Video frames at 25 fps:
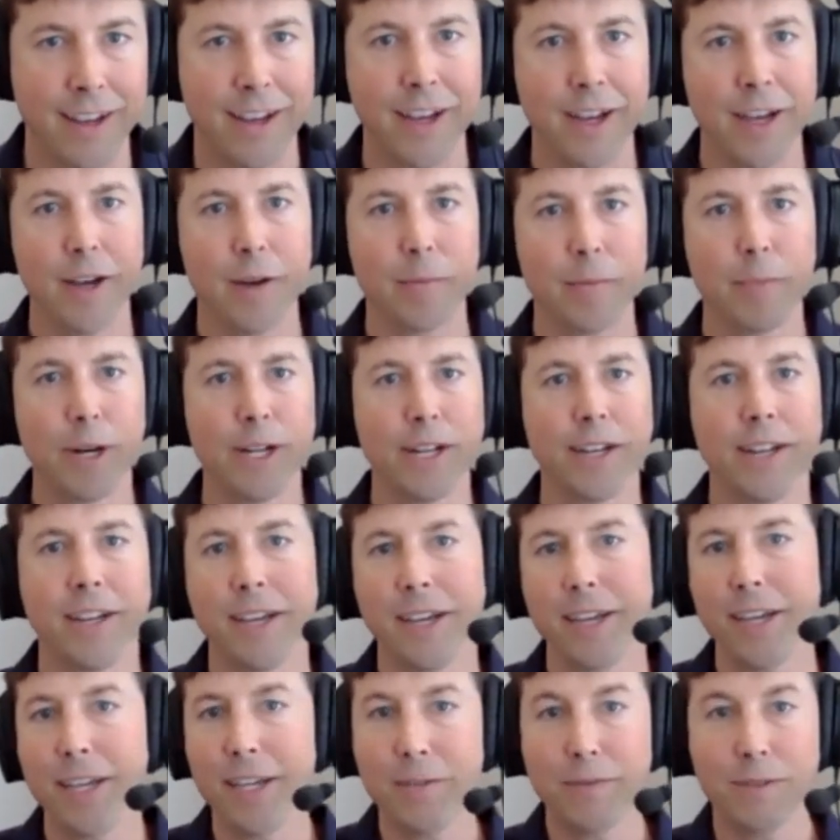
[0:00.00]
But
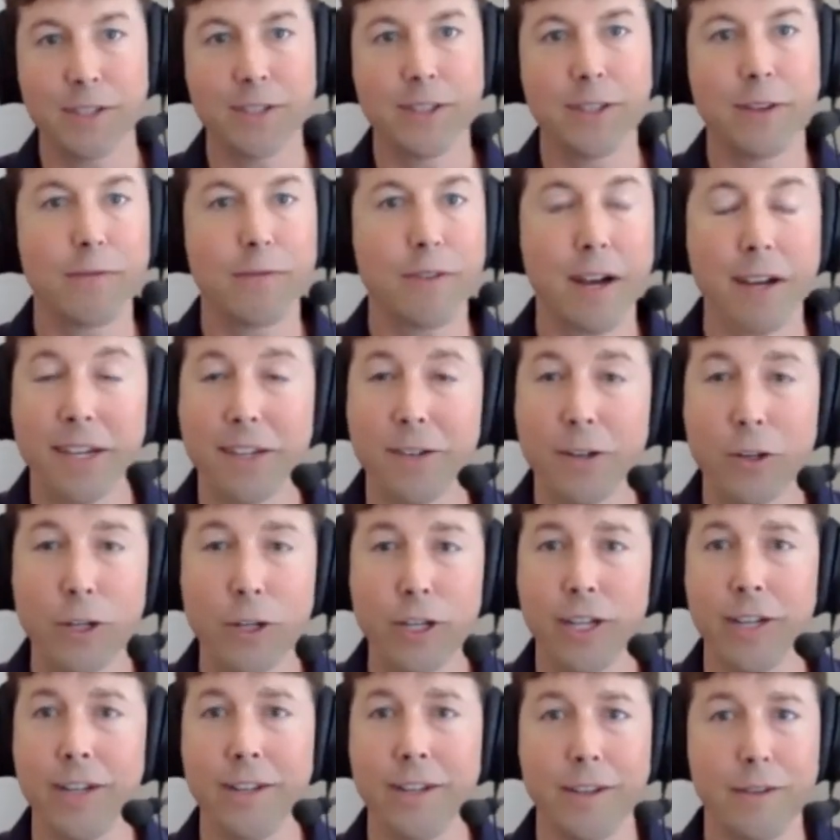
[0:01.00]
even if I
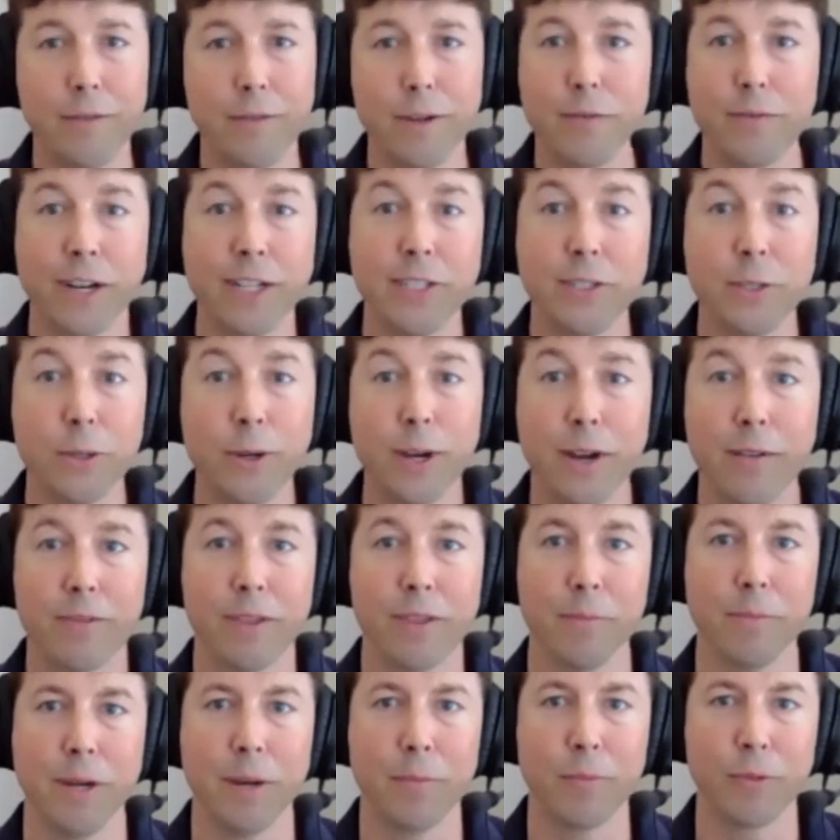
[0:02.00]
do have the
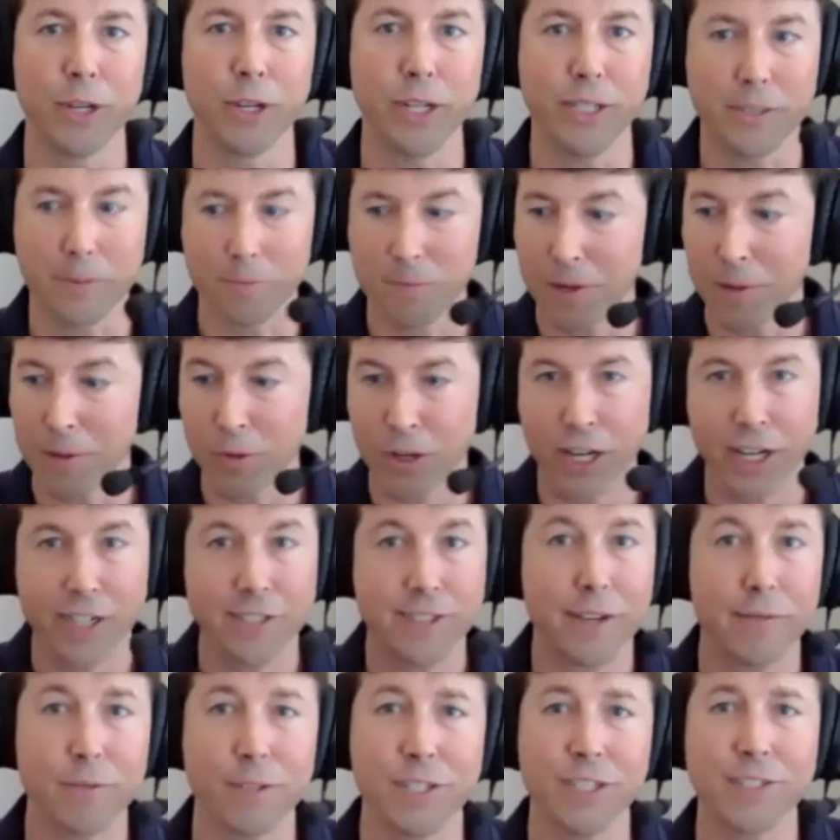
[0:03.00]
memory to memorize
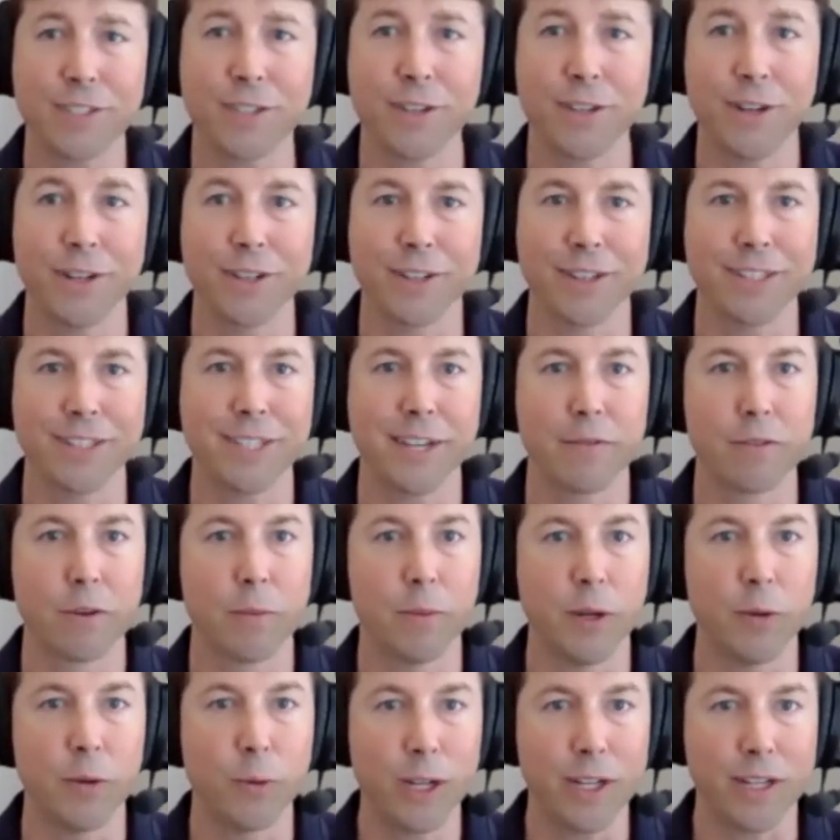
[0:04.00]
every song that's ever
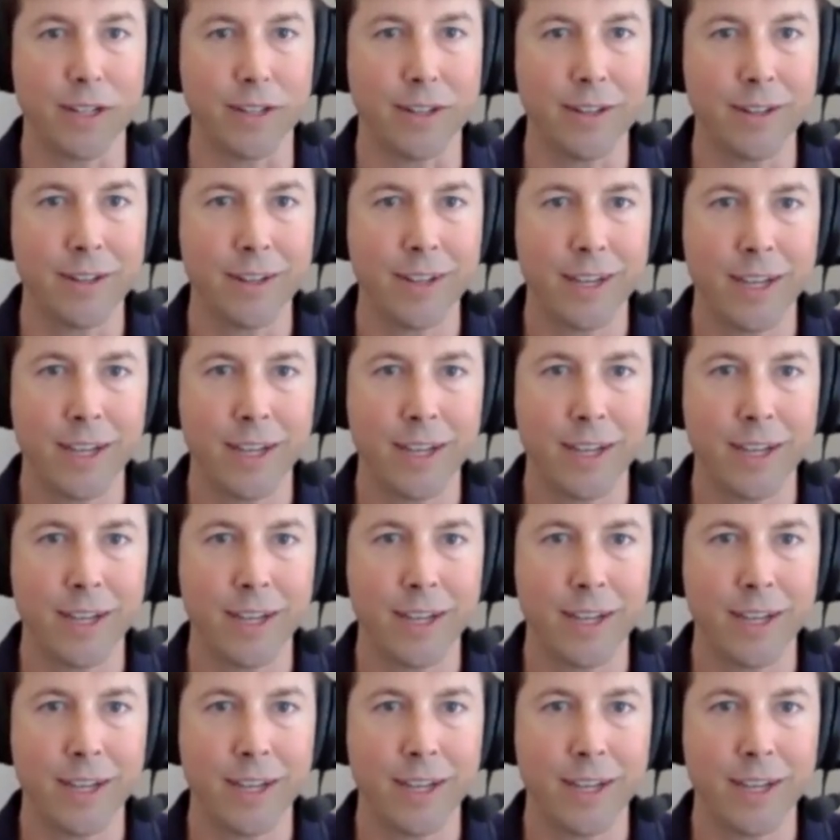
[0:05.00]
been written,